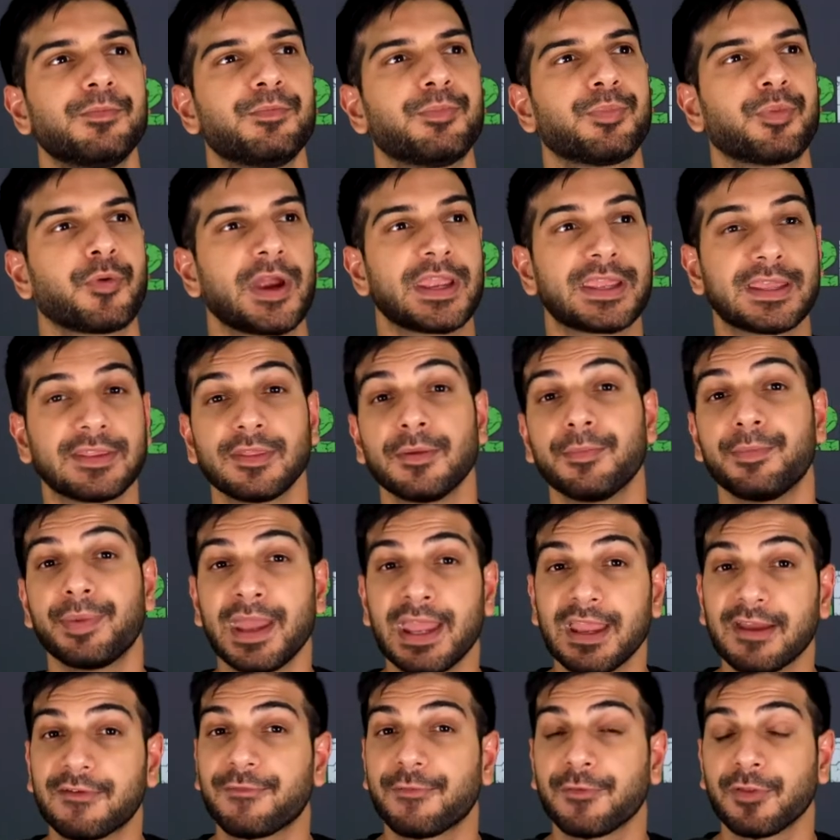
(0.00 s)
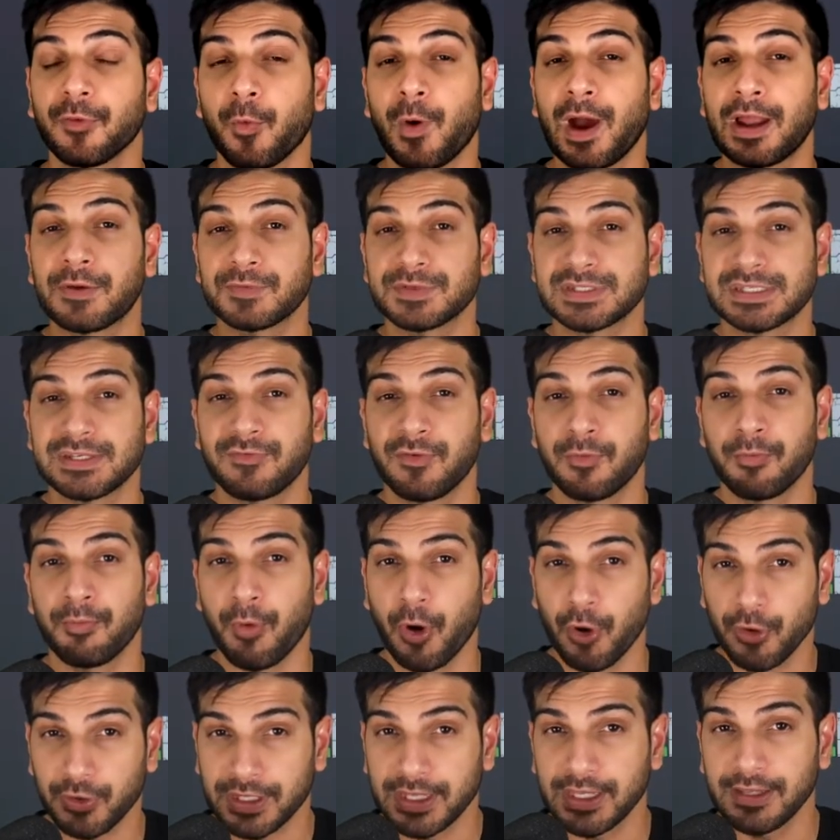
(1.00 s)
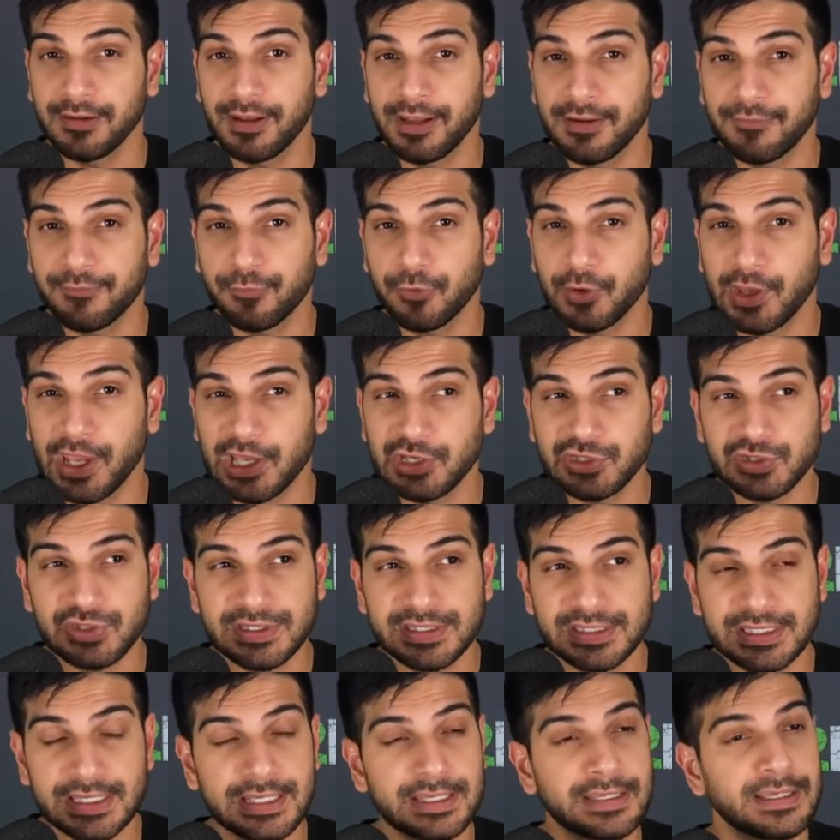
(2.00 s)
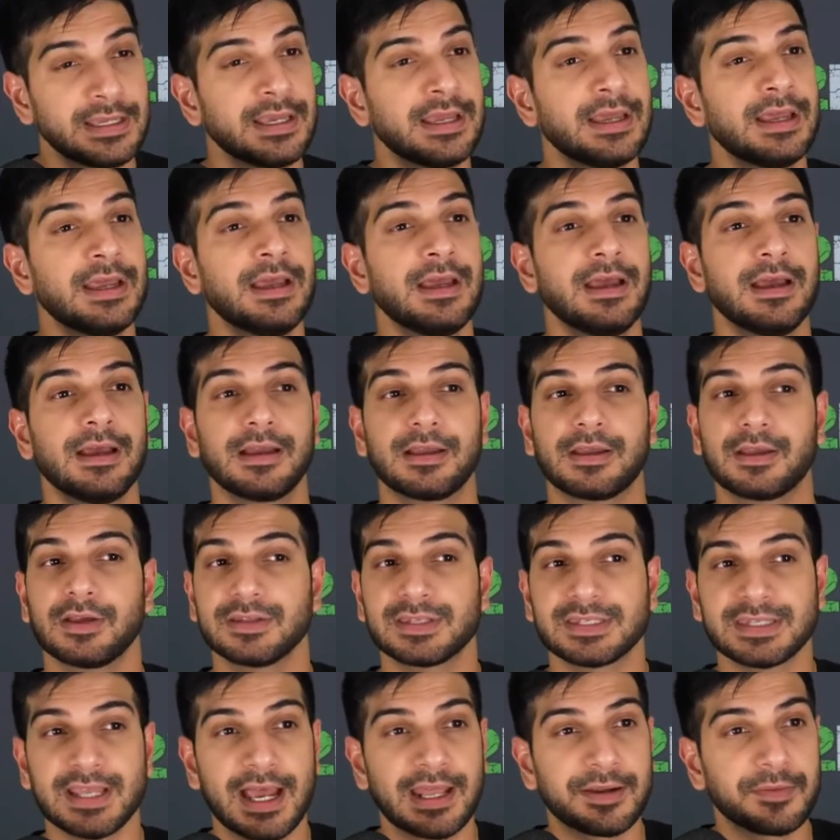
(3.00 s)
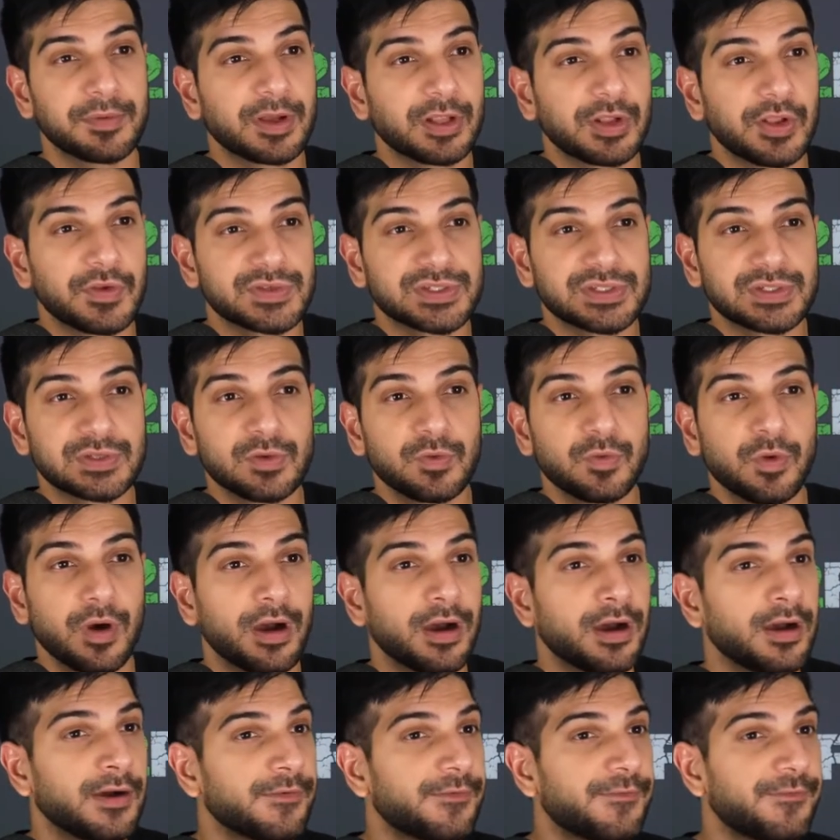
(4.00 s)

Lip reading: breaking the bank for the wide receiver market in free agency. Could sign him close to a